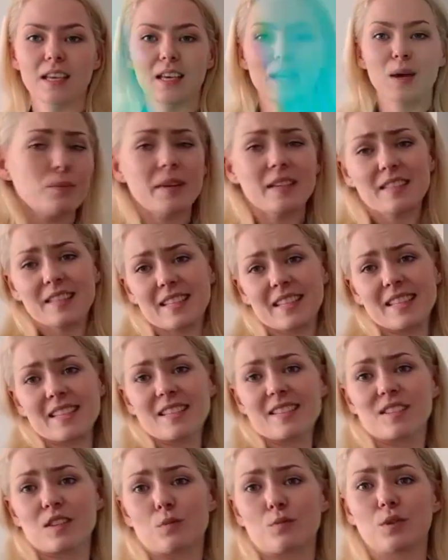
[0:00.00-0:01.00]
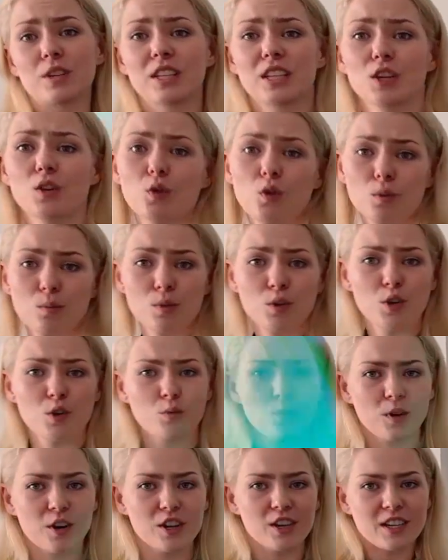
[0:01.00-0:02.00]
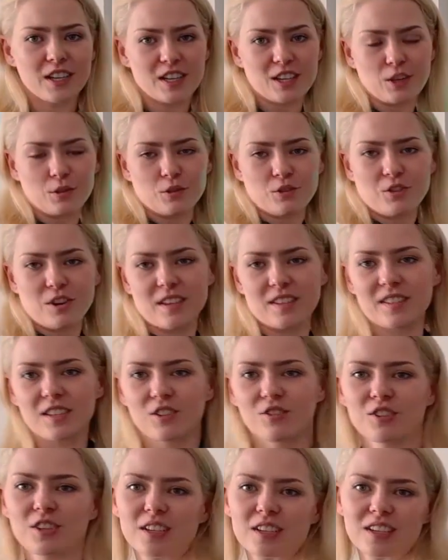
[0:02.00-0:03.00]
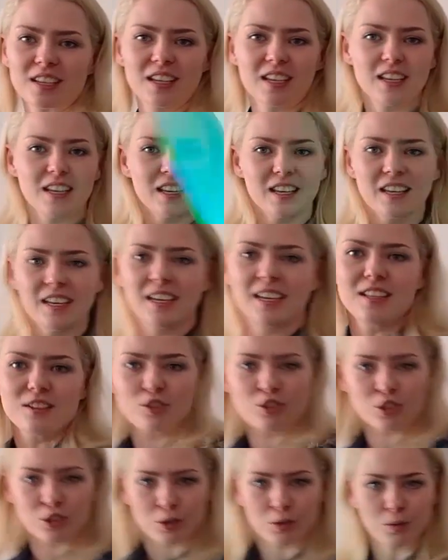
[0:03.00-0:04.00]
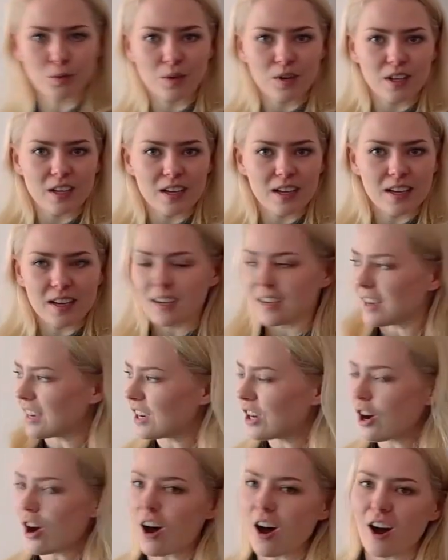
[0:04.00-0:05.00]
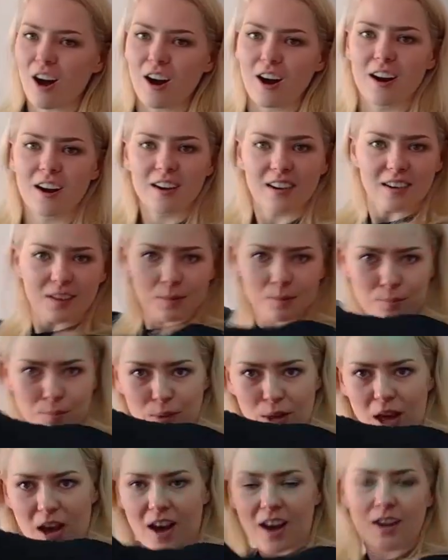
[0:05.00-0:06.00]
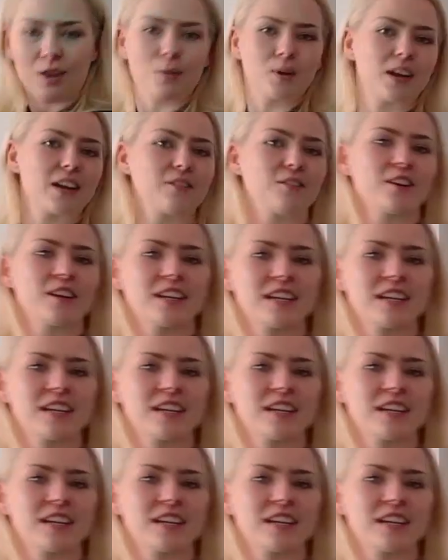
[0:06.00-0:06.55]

Basically, this is a really cool move where you can, you know, transition into guard, block, whatever it